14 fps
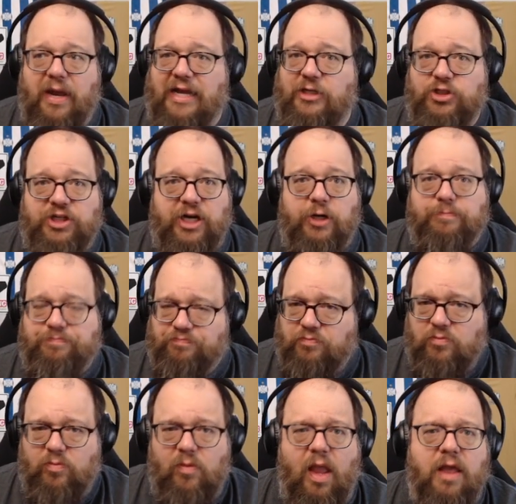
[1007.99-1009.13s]
and share
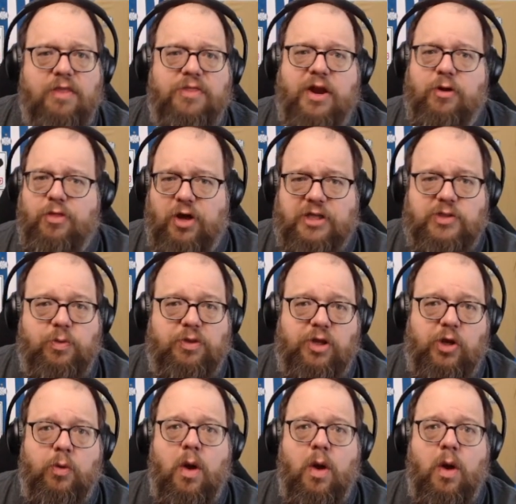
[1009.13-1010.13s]
their thoughts with you